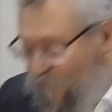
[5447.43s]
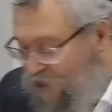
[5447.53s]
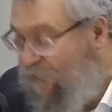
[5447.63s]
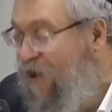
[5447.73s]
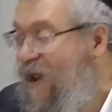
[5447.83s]

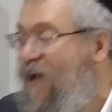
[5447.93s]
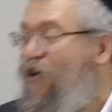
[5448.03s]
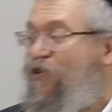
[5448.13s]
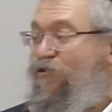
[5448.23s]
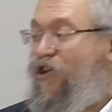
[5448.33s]
What are you
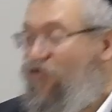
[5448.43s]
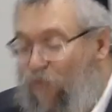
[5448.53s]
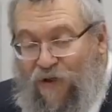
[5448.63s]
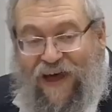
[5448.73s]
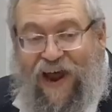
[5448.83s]
doing?
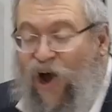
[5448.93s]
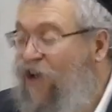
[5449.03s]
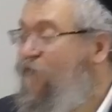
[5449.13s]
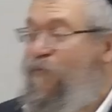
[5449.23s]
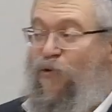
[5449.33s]
You're giving
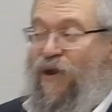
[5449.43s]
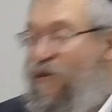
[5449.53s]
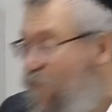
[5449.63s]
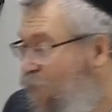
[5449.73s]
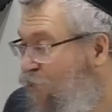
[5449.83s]
tzedakah because
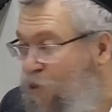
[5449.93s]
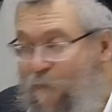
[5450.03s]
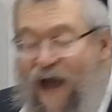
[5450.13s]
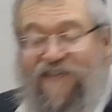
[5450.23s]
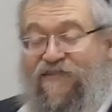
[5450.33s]
you're
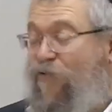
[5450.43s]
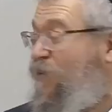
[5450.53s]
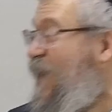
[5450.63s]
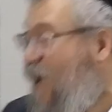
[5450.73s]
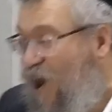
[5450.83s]
filling that
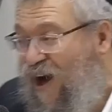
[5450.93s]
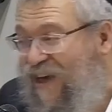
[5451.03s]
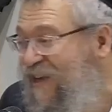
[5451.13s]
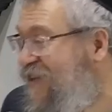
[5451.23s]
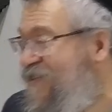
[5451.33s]

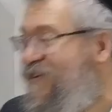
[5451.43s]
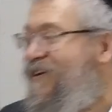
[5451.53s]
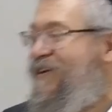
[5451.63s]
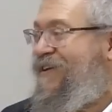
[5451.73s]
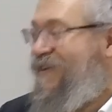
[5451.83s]

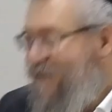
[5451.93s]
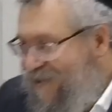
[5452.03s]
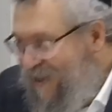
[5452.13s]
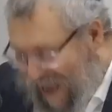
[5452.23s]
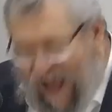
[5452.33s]

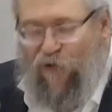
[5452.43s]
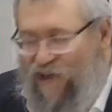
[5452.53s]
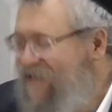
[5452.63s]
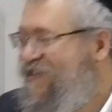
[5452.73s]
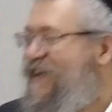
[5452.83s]
vacuum of
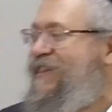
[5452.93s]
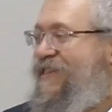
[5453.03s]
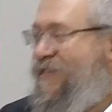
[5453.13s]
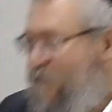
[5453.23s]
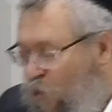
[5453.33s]
life, that
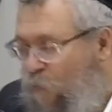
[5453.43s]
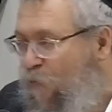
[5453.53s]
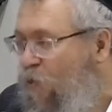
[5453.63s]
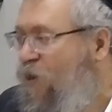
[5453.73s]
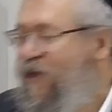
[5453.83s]
empty
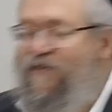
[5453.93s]
space of